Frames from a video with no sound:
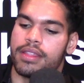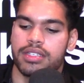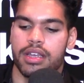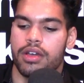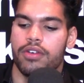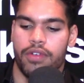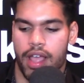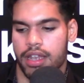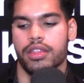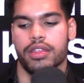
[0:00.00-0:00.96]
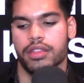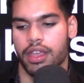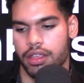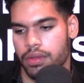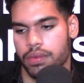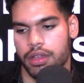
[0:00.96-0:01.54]
this can go for anything that
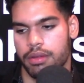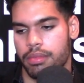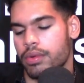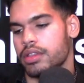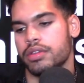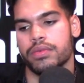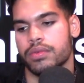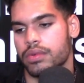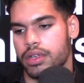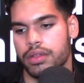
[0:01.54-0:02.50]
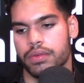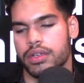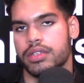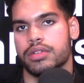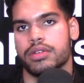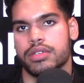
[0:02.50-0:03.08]
you read but when you read
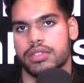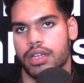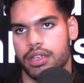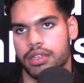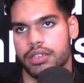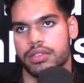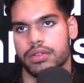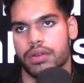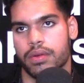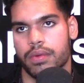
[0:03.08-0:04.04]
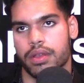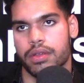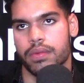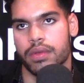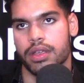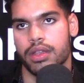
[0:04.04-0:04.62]
research studies or when
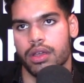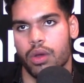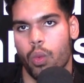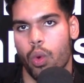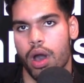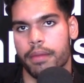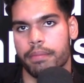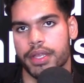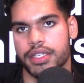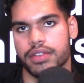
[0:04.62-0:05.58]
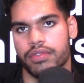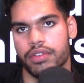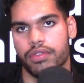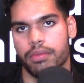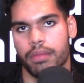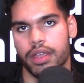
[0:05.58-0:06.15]
you read one piece of
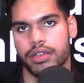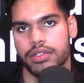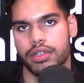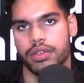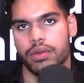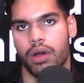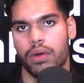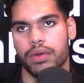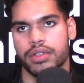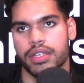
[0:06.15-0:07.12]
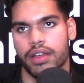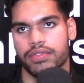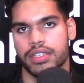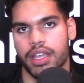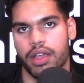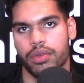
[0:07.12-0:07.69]
information you always have to
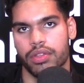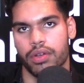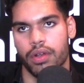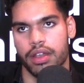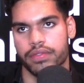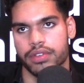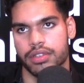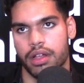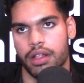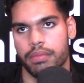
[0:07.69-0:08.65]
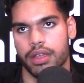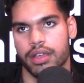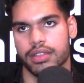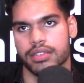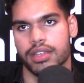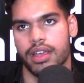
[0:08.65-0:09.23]
take it with a grain of salt
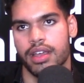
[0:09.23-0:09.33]
because